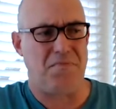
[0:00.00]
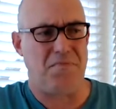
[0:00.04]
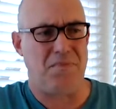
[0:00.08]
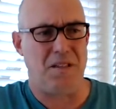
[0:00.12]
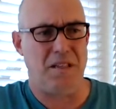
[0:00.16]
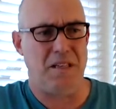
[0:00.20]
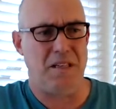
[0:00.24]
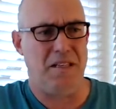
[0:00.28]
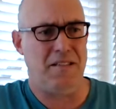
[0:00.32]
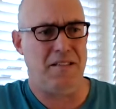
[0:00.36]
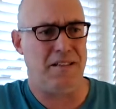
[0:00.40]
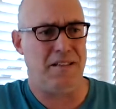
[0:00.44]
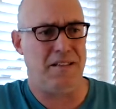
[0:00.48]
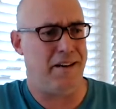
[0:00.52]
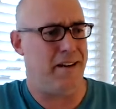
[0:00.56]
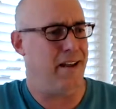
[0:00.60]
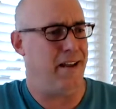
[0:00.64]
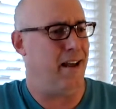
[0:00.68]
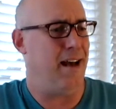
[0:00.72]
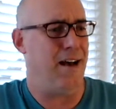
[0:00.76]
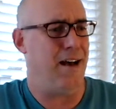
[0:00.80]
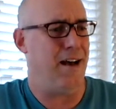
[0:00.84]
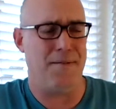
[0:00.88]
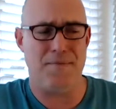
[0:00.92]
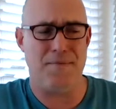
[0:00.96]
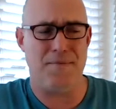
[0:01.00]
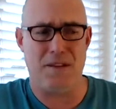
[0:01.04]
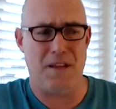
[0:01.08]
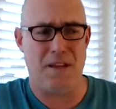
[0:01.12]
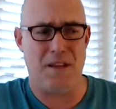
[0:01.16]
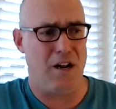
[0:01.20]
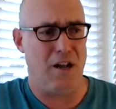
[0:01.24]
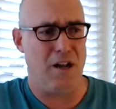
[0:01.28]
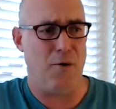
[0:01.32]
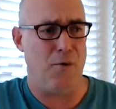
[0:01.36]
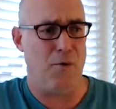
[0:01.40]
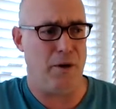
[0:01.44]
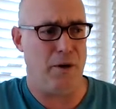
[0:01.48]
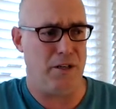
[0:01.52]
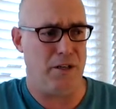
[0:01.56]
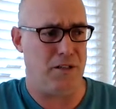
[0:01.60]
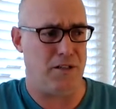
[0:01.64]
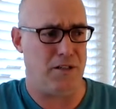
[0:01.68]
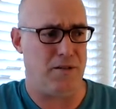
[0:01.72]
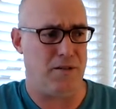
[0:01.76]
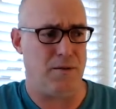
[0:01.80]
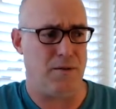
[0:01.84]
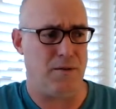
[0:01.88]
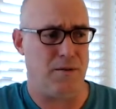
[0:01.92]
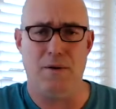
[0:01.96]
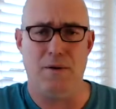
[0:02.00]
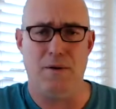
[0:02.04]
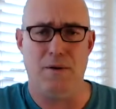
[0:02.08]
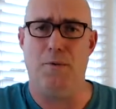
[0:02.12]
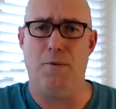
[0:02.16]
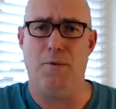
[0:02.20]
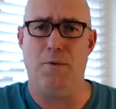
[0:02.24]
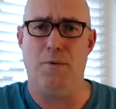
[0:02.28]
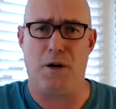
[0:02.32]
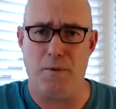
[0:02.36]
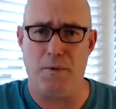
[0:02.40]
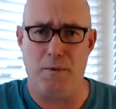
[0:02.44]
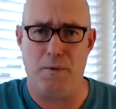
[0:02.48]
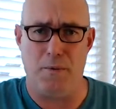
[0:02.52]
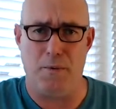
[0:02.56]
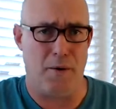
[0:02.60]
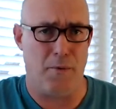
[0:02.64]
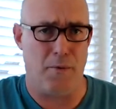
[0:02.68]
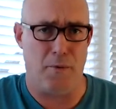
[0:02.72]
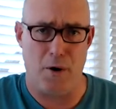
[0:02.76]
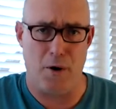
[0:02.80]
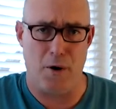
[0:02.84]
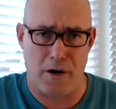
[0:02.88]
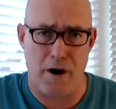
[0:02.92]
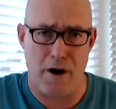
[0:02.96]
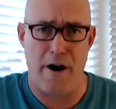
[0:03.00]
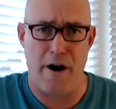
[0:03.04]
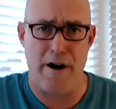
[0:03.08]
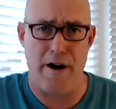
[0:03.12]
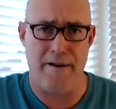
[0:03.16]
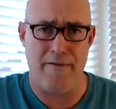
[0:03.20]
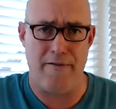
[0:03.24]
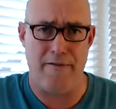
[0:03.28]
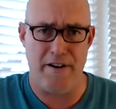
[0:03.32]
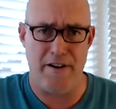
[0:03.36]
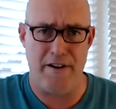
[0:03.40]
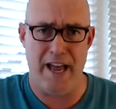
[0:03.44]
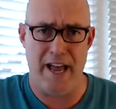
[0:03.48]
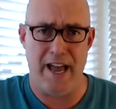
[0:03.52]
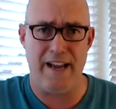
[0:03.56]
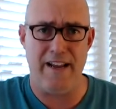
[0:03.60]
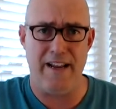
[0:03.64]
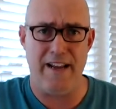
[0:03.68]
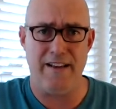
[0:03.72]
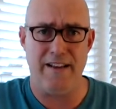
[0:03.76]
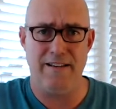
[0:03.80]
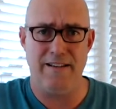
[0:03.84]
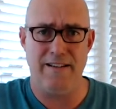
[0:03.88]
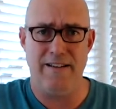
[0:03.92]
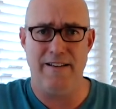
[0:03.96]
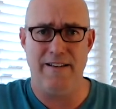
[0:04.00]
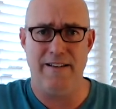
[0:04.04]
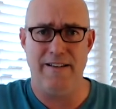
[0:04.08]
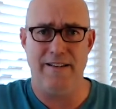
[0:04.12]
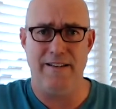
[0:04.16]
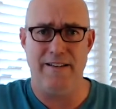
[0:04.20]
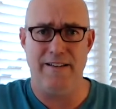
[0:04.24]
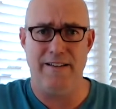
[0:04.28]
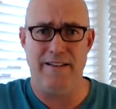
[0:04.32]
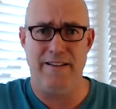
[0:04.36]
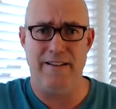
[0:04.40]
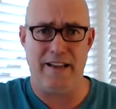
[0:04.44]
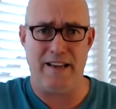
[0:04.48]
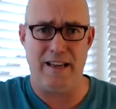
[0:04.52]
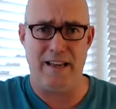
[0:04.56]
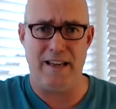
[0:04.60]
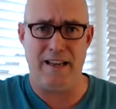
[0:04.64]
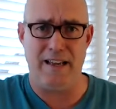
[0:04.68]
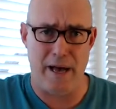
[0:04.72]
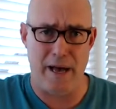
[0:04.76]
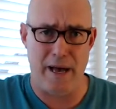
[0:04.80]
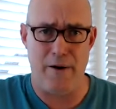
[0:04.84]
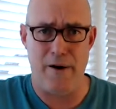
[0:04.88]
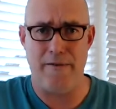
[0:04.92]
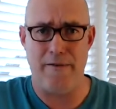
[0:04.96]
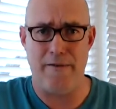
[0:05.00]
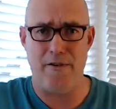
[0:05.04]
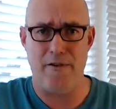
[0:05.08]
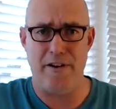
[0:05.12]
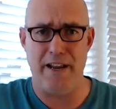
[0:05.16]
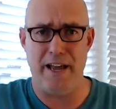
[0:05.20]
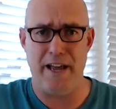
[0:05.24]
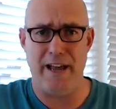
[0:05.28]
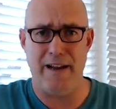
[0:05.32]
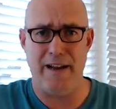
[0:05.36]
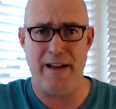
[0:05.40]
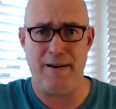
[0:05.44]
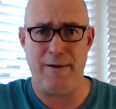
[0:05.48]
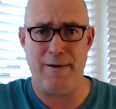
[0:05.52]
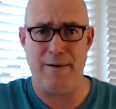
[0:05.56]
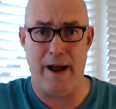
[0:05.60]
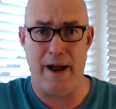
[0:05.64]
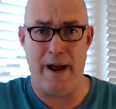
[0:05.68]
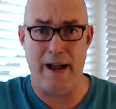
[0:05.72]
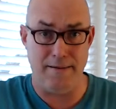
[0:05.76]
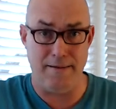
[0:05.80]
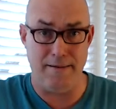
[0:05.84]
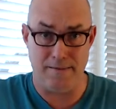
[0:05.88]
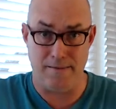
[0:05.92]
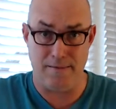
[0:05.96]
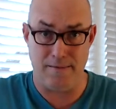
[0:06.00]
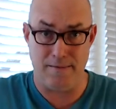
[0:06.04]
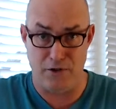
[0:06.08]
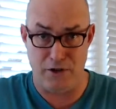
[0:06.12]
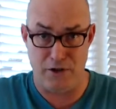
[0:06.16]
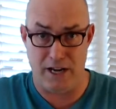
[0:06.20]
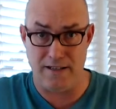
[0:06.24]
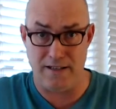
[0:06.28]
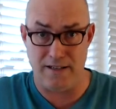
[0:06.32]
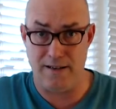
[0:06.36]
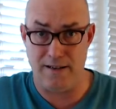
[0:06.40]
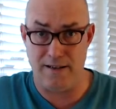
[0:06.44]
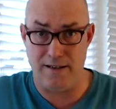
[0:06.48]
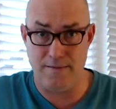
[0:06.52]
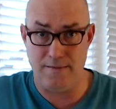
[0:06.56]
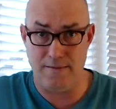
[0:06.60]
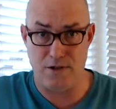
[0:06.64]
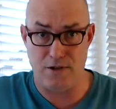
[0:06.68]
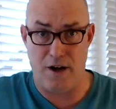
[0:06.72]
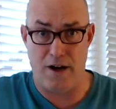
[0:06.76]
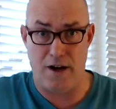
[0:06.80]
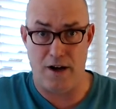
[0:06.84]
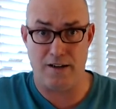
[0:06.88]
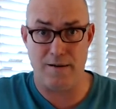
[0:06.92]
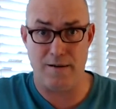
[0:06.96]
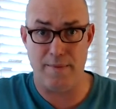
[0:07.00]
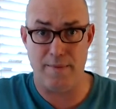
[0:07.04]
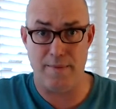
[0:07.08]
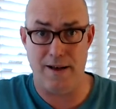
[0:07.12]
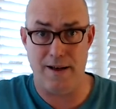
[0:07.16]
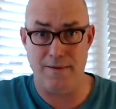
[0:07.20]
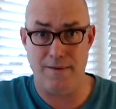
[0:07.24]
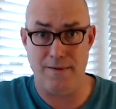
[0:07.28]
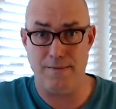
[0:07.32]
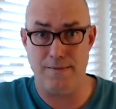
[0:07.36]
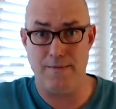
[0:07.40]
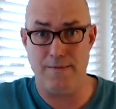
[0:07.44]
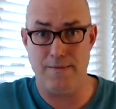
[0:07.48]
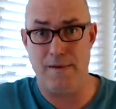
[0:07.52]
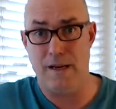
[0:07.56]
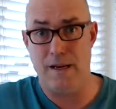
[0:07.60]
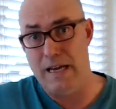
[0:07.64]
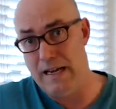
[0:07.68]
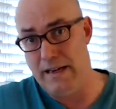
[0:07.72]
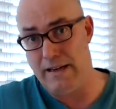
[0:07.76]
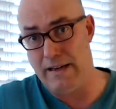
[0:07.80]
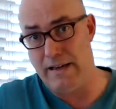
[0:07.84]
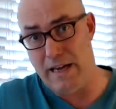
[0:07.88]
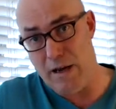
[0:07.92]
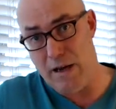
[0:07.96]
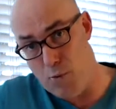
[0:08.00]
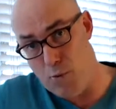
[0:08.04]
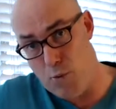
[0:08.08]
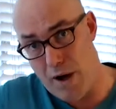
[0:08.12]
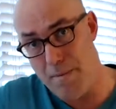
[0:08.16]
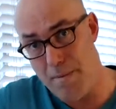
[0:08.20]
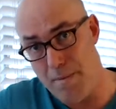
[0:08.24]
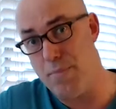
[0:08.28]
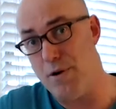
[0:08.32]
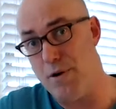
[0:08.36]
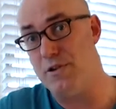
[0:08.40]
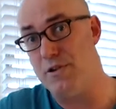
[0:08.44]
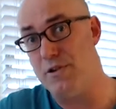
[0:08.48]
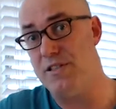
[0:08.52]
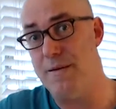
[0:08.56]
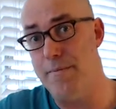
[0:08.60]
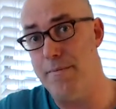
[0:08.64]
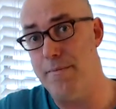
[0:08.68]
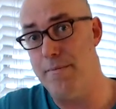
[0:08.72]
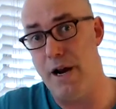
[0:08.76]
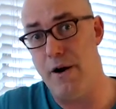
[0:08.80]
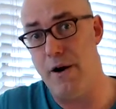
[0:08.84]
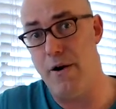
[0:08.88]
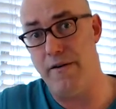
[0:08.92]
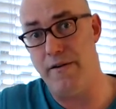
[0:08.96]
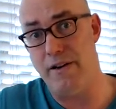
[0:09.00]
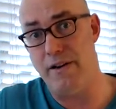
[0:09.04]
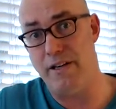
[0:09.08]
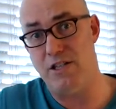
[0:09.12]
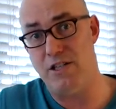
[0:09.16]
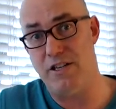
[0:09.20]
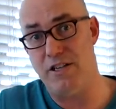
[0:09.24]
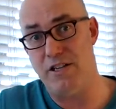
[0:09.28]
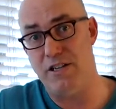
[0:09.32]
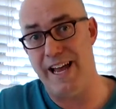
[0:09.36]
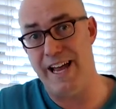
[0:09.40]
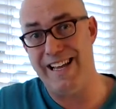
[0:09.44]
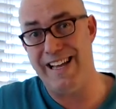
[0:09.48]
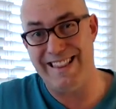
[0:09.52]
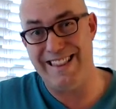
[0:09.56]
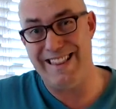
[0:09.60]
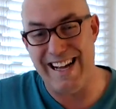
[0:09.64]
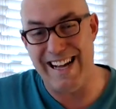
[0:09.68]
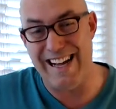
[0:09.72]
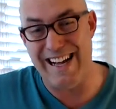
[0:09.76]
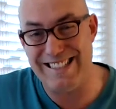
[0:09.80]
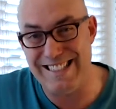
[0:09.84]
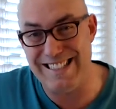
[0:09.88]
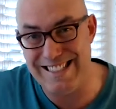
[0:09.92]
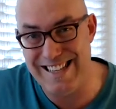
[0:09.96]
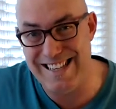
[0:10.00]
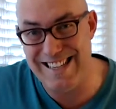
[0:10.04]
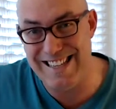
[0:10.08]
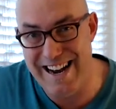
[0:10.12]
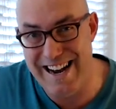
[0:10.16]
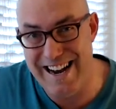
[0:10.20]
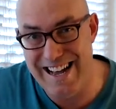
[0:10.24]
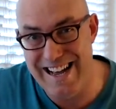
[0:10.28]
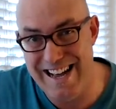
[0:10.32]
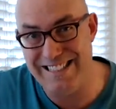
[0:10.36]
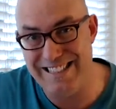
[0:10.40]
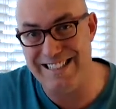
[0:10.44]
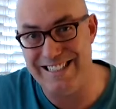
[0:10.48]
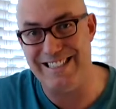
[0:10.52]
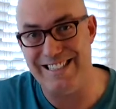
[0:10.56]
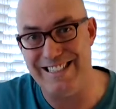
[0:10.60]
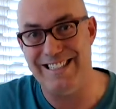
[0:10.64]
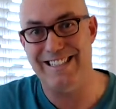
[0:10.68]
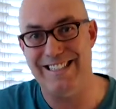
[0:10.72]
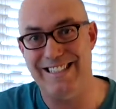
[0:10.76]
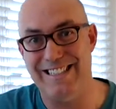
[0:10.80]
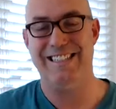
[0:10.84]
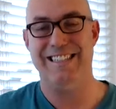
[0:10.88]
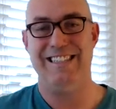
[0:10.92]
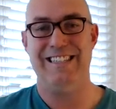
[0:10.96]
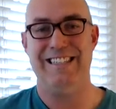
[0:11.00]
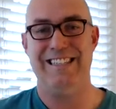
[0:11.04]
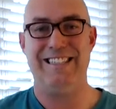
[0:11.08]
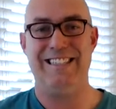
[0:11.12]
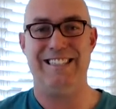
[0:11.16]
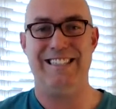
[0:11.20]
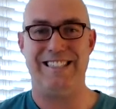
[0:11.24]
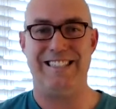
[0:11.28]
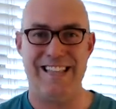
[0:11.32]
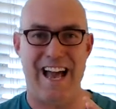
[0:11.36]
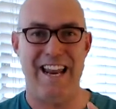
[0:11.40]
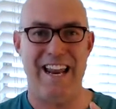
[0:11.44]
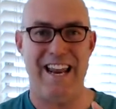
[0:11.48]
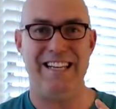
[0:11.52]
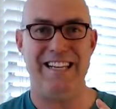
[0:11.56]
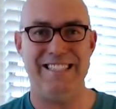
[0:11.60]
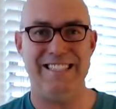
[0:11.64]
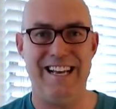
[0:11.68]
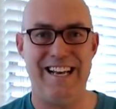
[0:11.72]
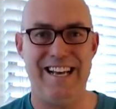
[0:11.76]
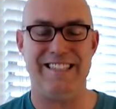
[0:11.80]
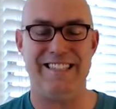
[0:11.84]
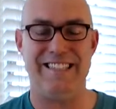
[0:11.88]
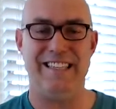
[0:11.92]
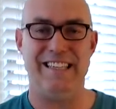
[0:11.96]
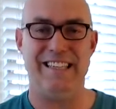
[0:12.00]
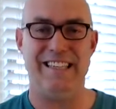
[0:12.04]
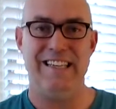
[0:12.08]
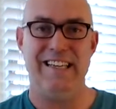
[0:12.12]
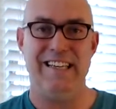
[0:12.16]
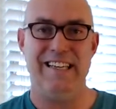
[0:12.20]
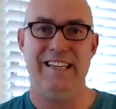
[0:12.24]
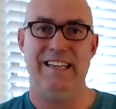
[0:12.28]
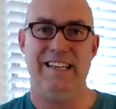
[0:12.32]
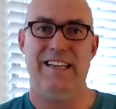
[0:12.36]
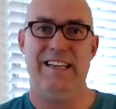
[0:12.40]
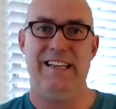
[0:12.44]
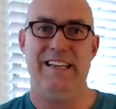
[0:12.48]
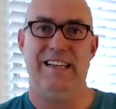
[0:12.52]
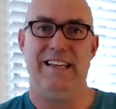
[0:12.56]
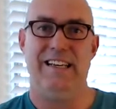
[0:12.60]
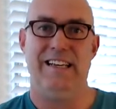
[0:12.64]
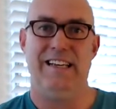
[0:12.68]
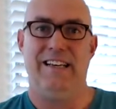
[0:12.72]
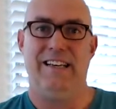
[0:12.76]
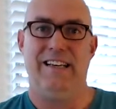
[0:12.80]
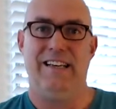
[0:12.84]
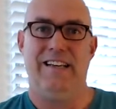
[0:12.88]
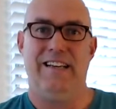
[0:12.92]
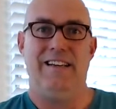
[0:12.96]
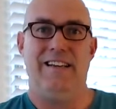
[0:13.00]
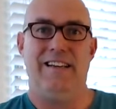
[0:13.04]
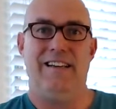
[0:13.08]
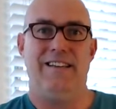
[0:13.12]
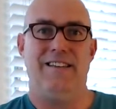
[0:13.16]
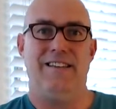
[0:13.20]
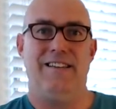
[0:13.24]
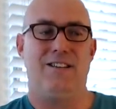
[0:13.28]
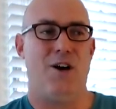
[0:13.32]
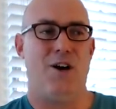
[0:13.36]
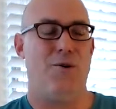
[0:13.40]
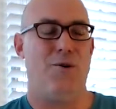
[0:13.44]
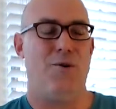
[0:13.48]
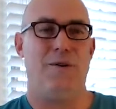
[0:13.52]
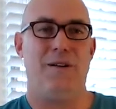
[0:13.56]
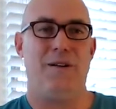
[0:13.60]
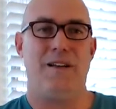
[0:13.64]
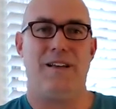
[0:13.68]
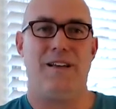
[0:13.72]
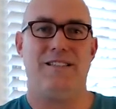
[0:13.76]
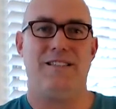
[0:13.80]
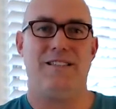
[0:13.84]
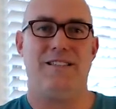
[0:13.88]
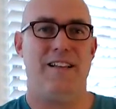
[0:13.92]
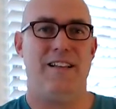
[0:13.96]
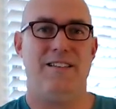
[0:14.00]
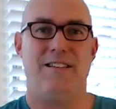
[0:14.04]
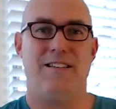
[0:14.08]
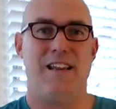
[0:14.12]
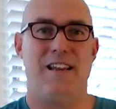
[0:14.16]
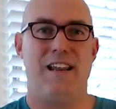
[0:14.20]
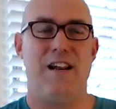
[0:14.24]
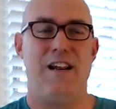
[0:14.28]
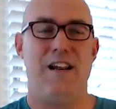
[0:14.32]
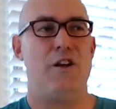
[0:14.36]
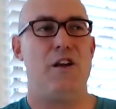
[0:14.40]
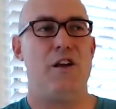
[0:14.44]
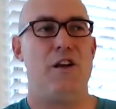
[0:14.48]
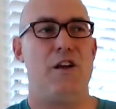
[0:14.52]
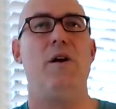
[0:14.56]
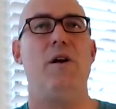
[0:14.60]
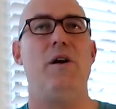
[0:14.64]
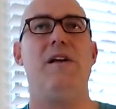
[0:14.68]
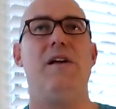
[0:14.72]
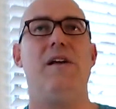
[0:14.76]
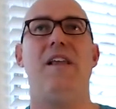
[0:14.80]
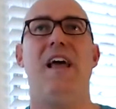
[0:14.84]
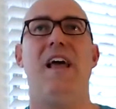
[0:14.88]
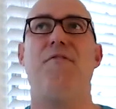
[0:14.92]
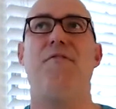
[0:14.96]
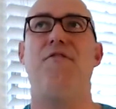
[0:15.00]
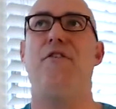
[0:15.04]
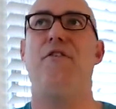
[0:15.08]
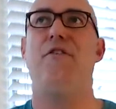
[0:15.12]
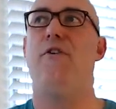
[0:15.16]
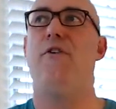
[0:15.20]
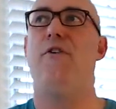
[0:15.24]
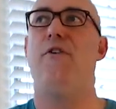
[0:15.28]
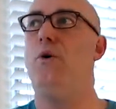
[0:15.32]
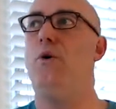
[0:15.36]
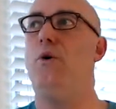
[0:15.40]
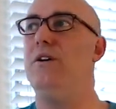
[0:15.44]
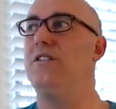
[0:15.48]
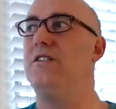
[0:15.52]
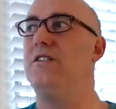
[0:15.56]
he said, Al, we just want to work hard every day and get better every day, right? And Jason has talked about get 1% better each day. That's the slight edge. So that is it. So he says, you don't even have to focus